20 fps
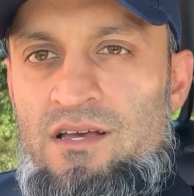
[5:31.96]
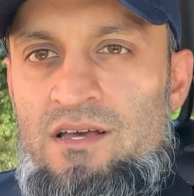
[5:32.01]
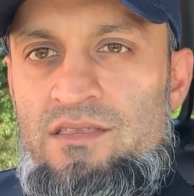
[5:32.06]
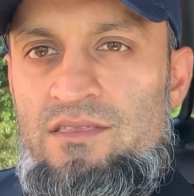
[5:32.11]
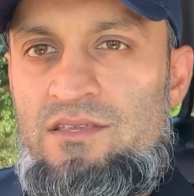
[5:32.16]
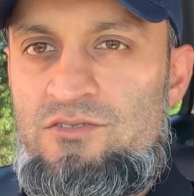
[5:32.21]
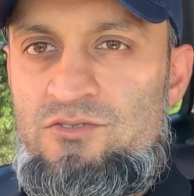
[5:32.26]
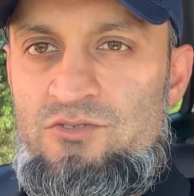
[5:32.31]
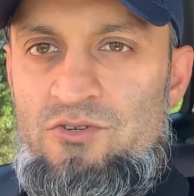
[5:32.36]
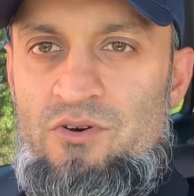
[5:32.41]

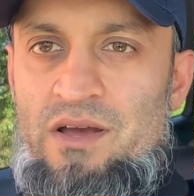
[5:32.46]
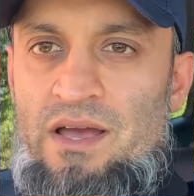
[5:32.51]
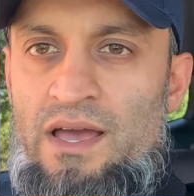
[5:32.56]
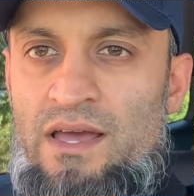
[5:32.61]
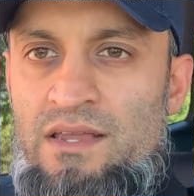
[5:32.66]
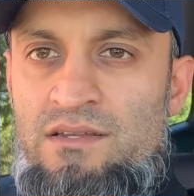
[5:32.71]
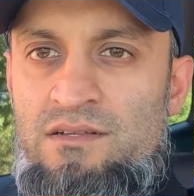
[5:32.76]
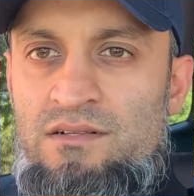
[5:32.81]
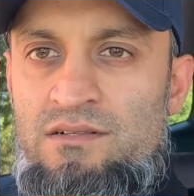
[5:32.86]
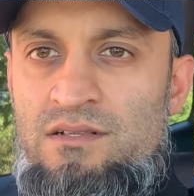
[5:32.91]
the door
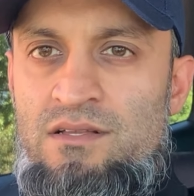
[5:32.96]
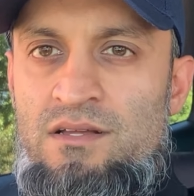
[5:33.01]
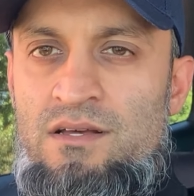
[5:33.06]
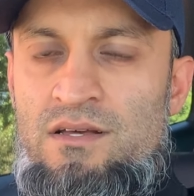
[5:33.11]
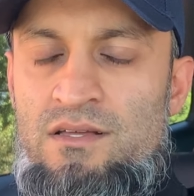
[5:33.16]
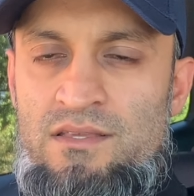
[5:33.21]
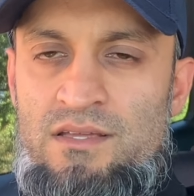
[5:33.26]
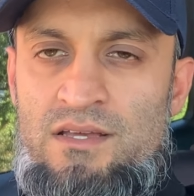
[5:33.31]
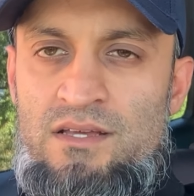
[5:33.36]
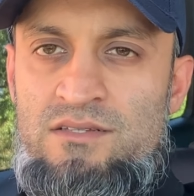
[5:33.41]
handle
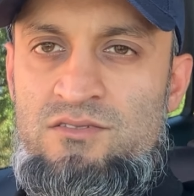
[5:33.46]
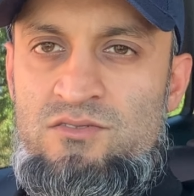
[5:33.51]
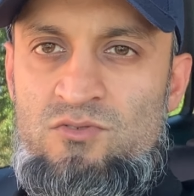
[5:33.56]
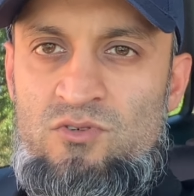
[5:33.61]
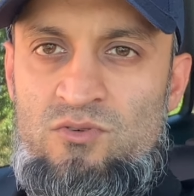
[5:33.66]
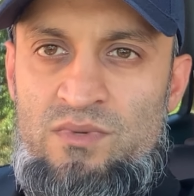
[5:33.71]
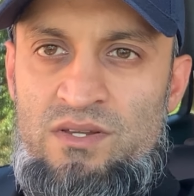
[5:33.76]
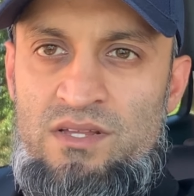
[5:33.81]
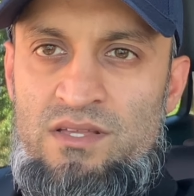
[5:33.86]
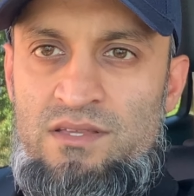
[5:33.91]
there's
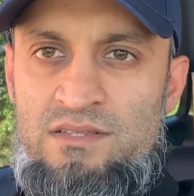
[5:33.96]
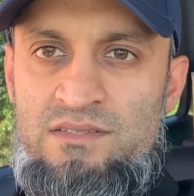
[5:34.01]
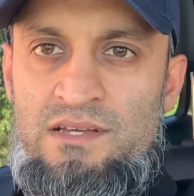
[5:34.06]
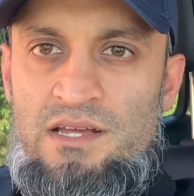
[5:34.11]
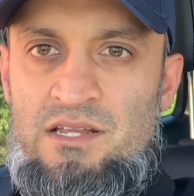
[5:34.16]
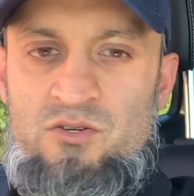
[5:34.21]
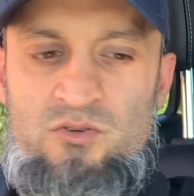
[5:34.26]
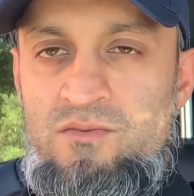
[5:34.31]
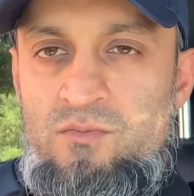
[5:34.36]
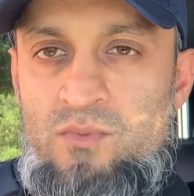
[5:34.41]
normally they
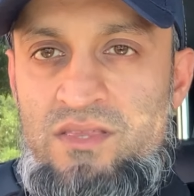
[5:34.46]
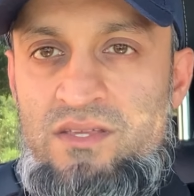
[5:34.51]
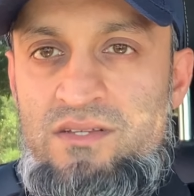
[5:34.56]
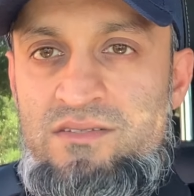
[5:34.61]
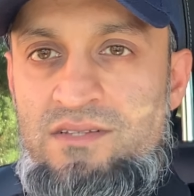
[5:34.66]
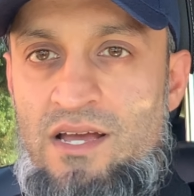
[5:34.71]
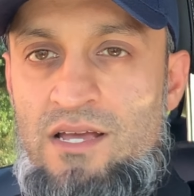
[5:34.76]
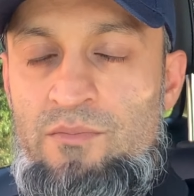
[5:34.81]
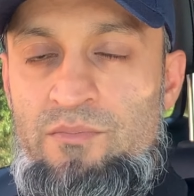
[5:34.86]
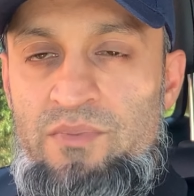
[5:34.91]
tell you what the
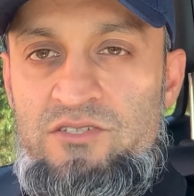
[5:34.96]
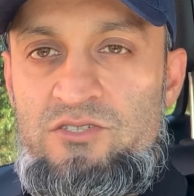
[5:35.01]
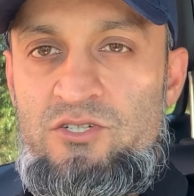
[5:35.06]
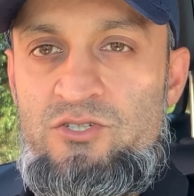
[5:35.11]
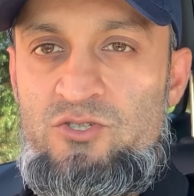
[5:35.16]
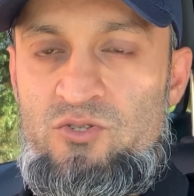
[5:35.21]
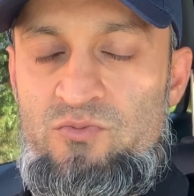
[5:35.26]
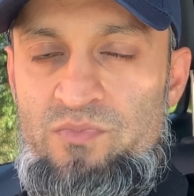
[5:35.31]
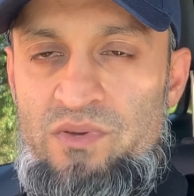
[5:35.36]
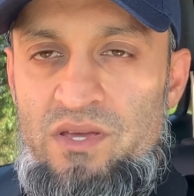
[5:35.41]
tire pressure
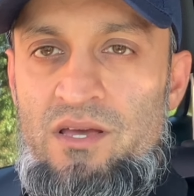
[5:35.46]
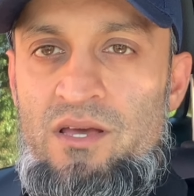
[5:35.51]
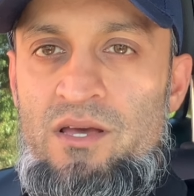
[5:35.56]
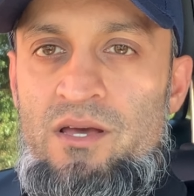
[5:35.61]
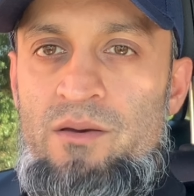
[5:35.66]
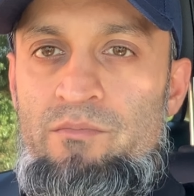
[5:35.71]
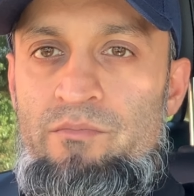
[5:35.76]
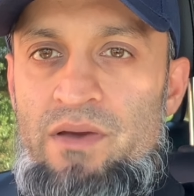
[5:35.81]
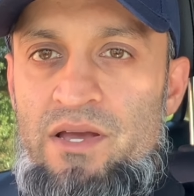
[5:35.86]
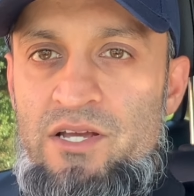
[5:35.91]
should be.
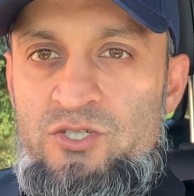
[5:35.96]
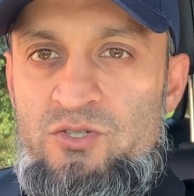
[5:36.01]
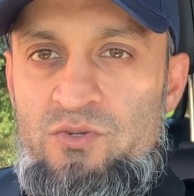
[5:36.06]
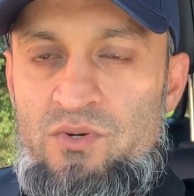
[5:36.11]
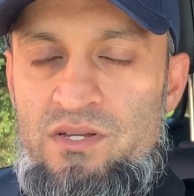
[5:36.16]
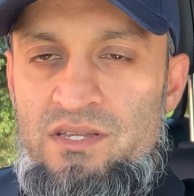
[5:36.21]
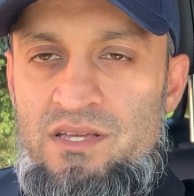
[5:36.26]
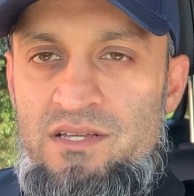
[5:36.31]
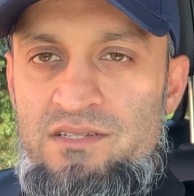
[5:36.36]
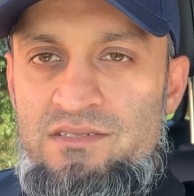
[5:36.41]
Make sure
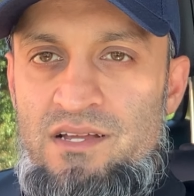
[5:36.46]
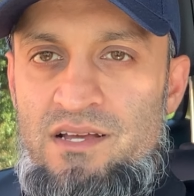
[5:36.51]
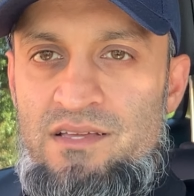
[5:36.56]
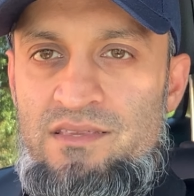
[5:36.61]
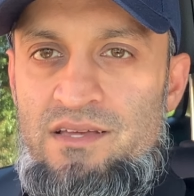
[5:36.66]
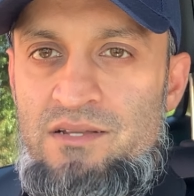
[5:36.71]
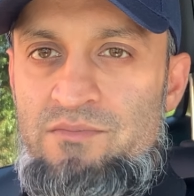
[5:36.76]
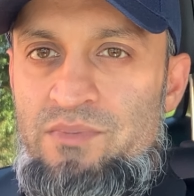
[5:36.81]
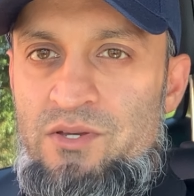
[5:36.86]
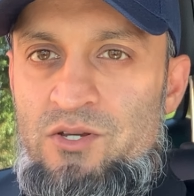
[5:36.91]
it is like
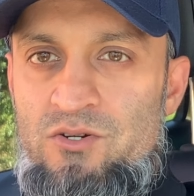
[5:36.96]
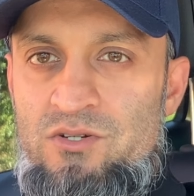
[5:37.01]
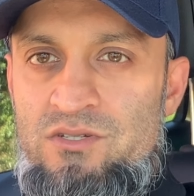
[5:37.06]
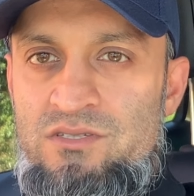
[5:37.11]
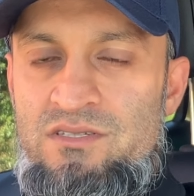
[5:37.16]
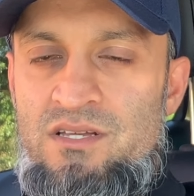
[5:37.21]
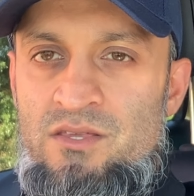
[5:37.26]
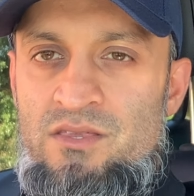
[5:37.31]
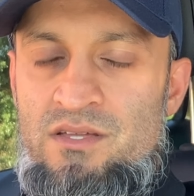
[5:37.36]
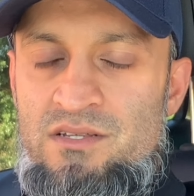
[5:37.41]
that,
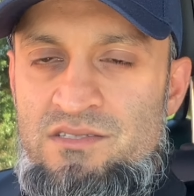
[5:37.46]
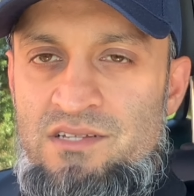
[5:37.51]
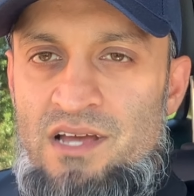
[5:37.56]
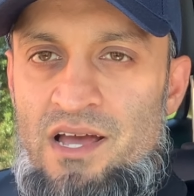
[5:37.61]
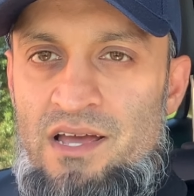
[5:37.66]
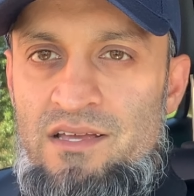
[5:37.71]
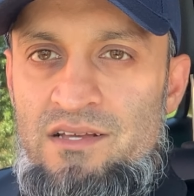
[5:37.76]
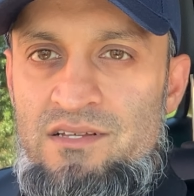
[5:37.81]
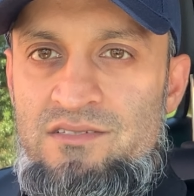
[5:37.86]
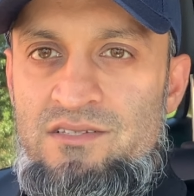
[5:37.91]
because the
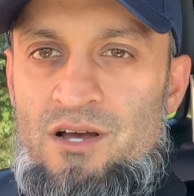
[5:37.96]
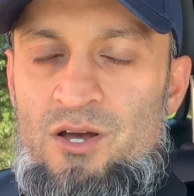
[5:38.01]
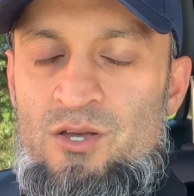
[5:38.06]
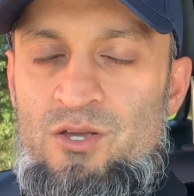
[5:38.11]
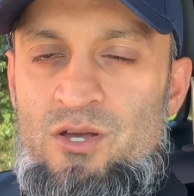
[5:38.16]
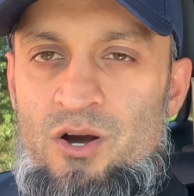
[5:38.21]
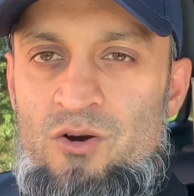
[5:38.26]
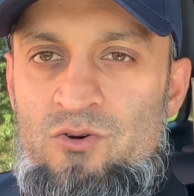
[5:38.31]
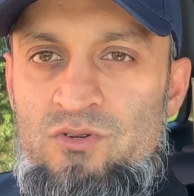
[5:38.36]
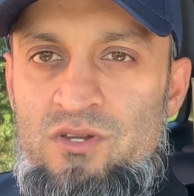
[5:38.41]
tires are
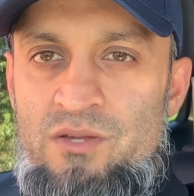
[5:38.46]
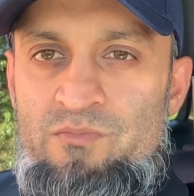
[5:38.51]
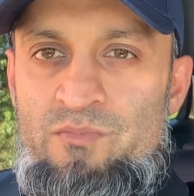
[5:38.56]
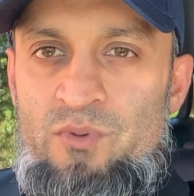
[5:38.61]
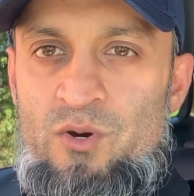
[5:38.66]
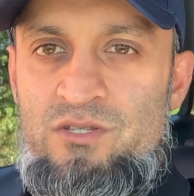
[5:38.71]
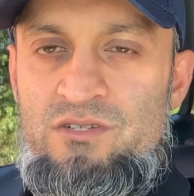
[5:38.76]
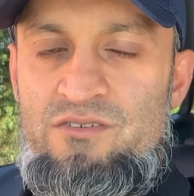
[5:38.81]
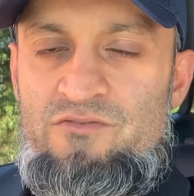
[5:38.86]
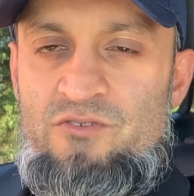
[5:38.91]
your only
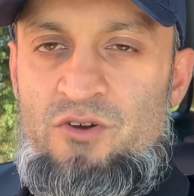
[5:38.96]
point of